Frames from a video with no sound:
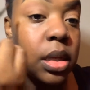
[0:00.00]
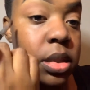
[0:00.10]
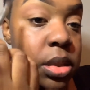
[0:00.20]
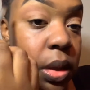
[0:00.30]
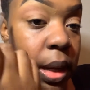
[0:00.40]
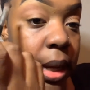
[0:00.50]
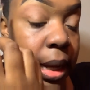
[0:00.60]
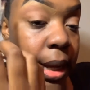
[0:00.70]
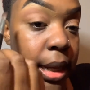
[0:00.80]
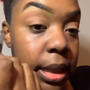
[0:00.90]
So I
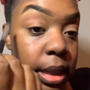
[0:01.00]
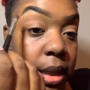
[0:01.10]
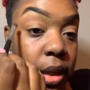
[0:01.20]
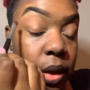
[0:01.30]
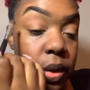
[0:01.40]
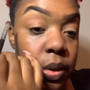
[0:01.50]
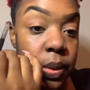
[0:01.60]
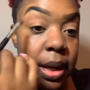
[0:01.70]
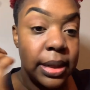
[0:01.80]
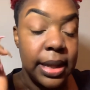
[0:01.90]
kind of go,
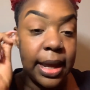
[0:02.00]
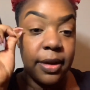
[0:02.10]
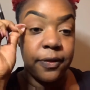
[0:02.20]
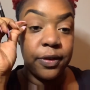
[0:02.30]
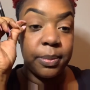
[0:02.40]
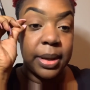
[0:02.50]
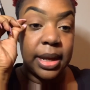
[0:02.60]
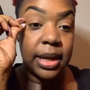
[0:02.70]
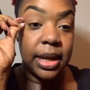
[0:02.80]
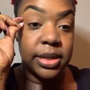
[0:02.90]
I like for
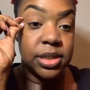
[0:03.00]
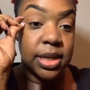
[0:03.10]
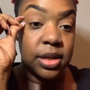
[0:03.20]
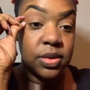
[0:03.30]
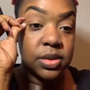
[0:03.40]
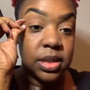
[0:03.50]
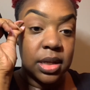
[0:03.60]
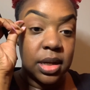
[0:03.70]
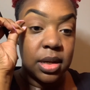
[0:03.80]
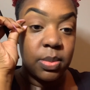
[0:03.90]
my eyeshadow to
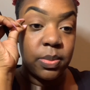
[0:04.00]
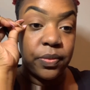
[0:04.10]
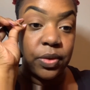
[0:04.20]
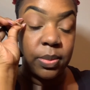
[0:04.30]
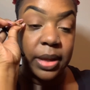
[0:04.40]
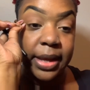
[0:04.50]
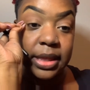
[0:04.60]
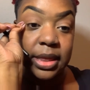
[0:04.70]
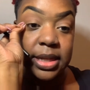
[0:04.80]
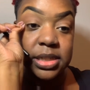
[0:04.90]
come from
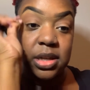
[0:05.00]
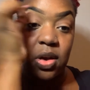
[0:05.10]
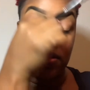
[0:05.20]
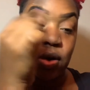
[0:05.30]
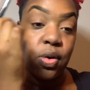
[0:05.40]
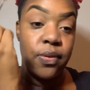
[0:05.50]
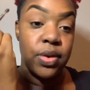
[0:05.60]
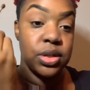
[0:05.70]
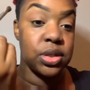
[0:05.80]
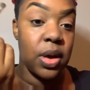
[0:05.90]
like this on
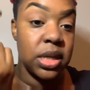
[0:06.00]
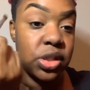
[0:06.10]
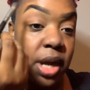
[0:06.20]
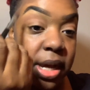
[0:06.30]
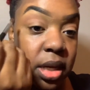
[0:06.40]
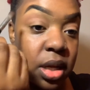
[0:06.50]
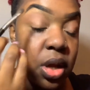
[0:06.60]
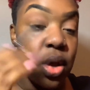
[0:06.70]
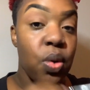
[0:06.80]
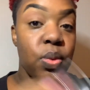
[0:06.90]
over. So I try to,
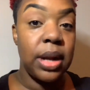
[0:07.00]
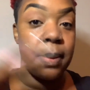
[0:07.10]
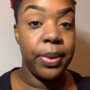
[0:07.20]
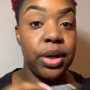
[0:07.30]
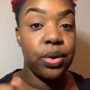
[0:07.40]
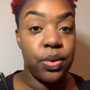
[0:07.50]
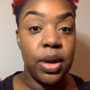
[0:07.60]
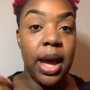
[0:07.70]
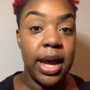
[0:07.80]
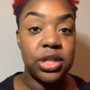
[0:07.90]
when I put it
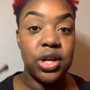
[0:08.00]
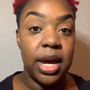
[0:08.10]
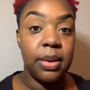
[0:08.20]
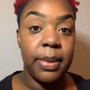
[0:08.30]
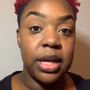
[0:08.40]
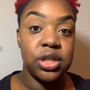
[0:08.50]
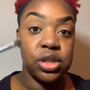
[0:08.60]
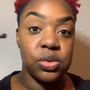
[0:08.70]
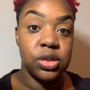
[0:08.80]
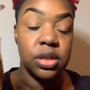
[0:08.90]
on, I try to make
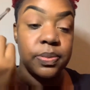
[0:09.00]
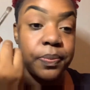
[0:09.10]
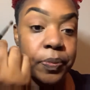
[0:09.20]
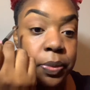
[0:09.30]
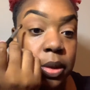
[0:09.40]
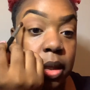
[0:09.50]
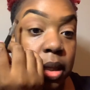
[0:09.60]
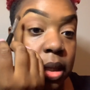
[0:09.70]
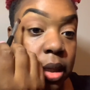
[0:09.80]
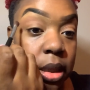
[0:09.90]
sure
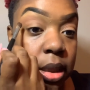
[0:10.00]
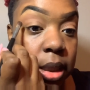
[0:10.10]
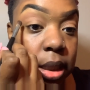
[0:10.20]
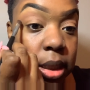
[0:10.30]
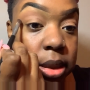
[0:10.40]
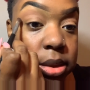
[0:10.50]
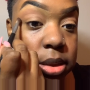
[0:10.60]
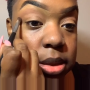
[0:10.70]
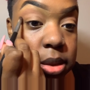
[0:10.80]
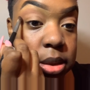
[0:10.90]

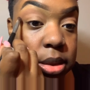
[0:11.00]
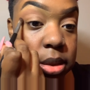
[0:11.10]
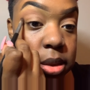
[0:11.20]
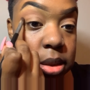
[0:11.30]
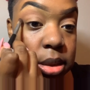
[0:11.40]
it's,